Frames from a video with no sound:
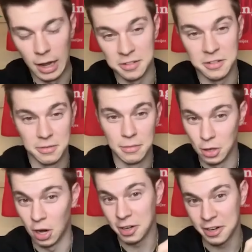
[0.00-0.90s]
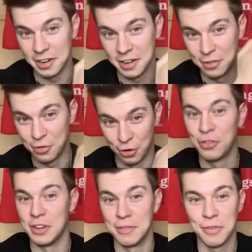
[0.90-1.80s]
a Larkin
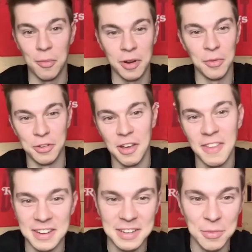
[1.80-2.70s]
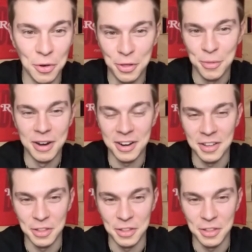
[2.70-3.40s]
jersey from when he was on that Team North America,